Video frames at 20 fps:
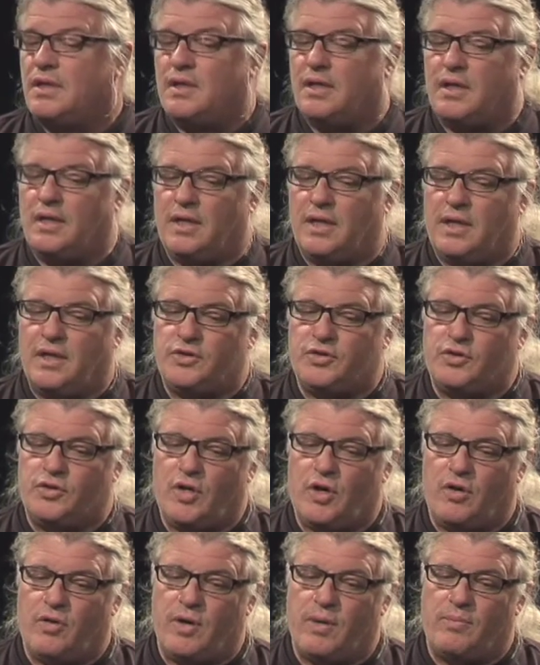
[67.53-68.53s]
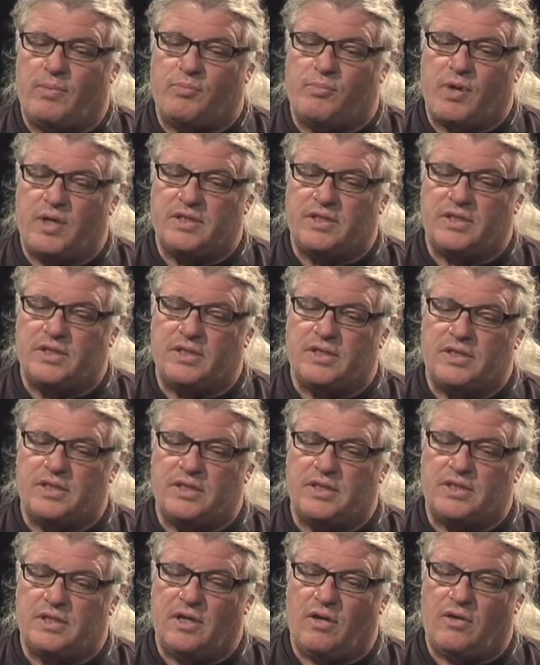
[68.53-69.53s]
As you know, I'm the president and
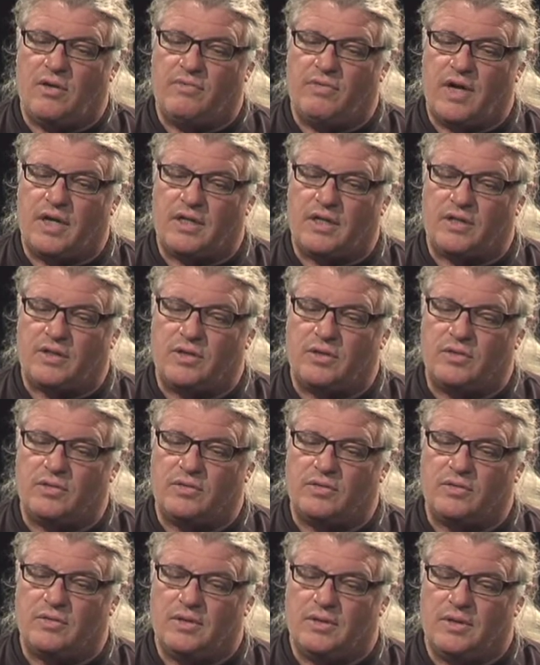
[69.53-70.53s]
CEO of Akaku,